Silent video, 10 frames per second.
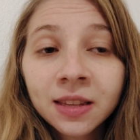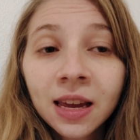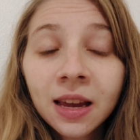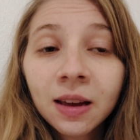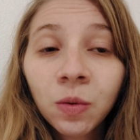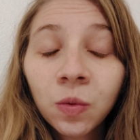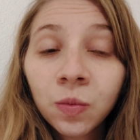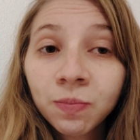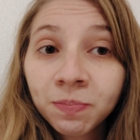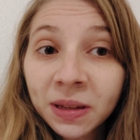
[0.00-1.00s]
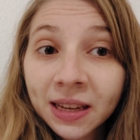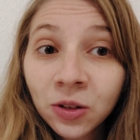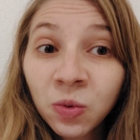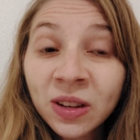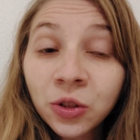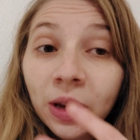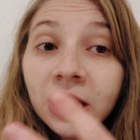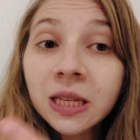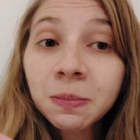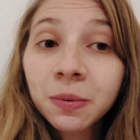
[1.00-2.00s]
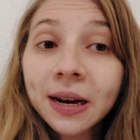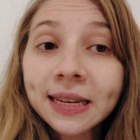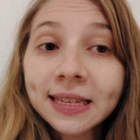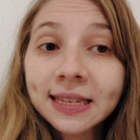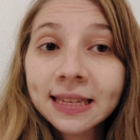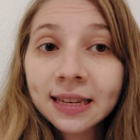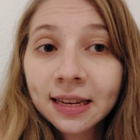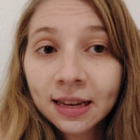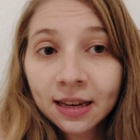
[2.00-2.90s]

they do want to express